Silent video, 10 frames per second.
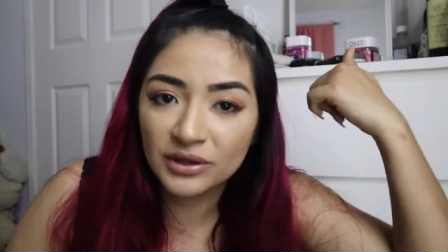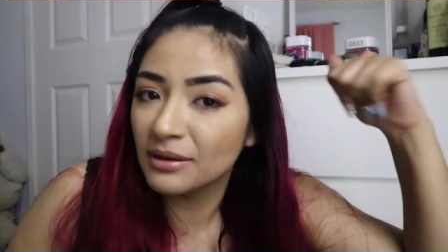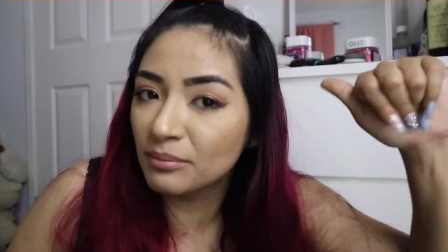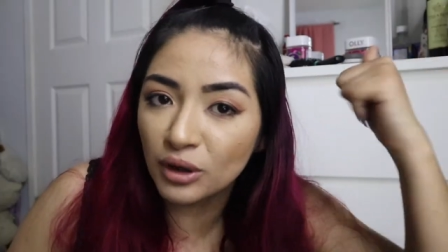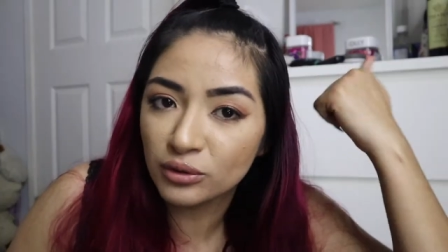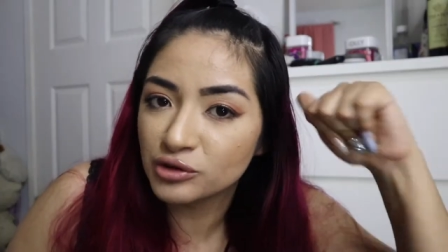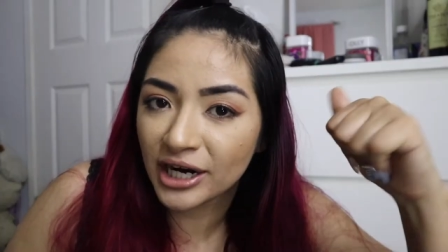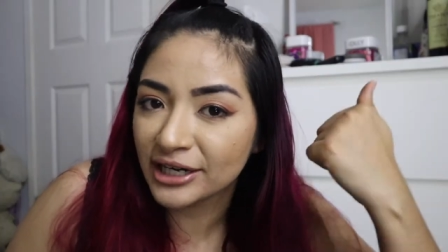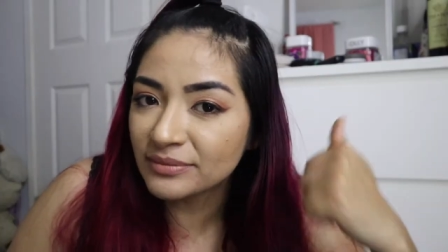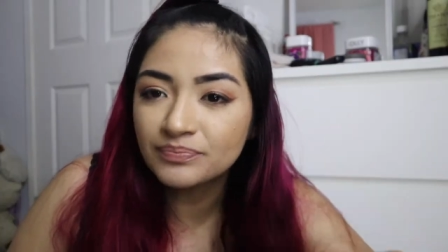with the blow
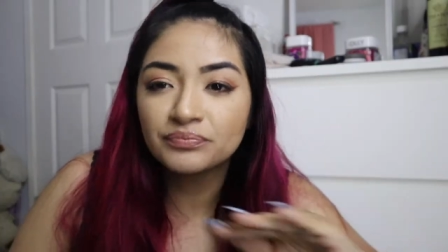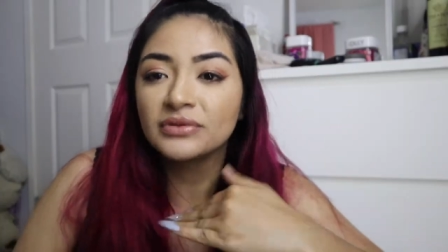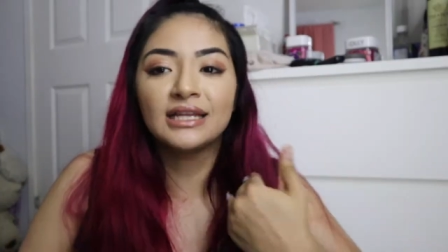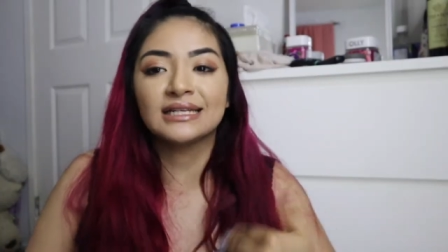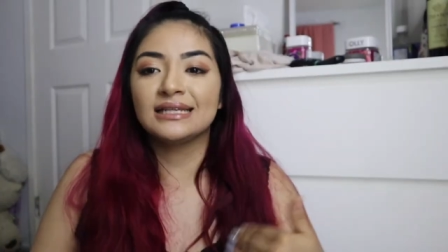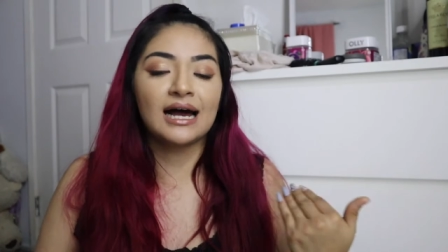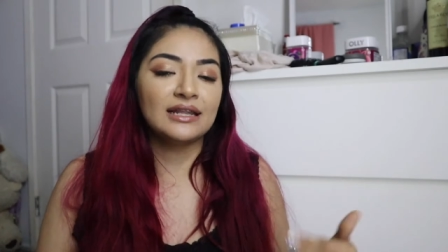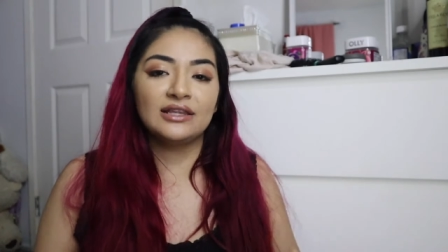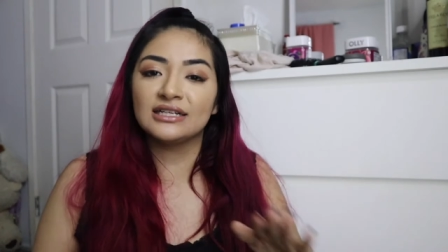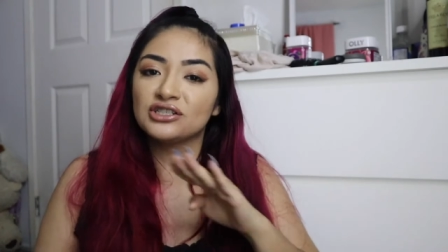dryer. That's
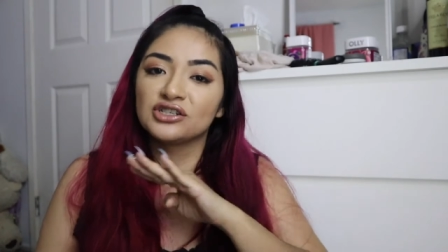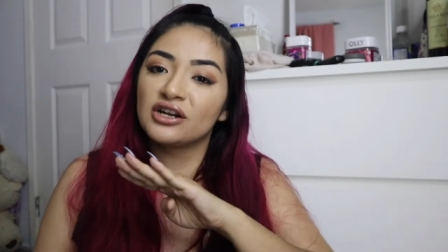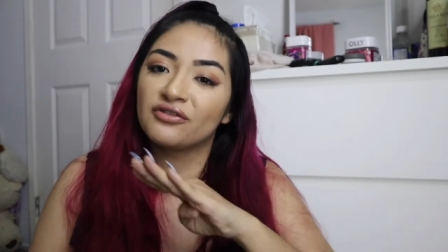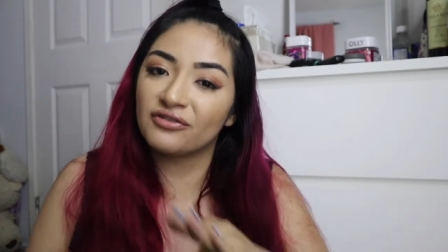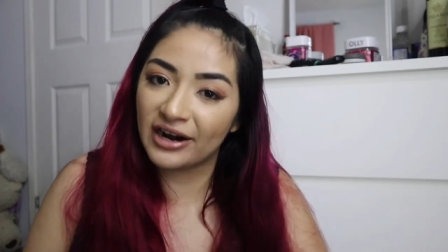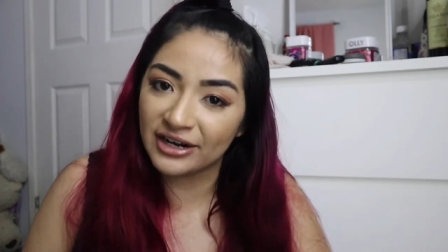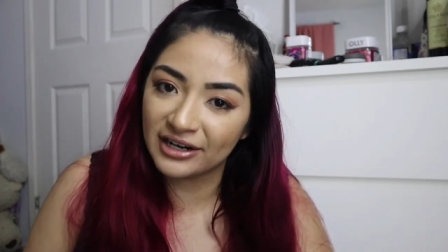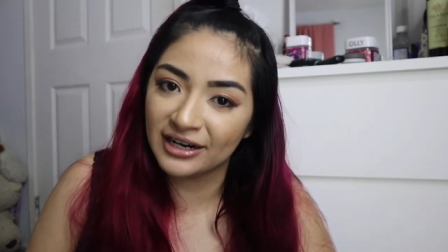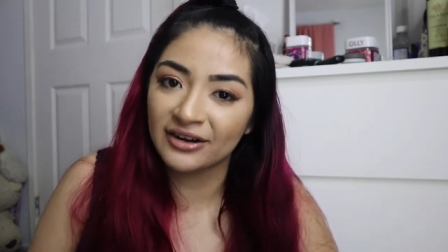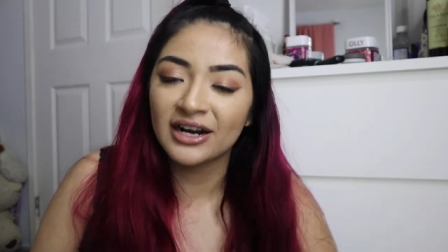not that's just gonna fry your
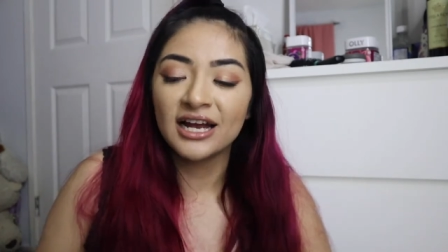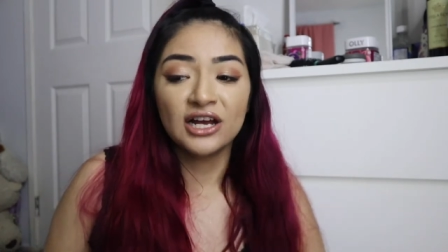hair.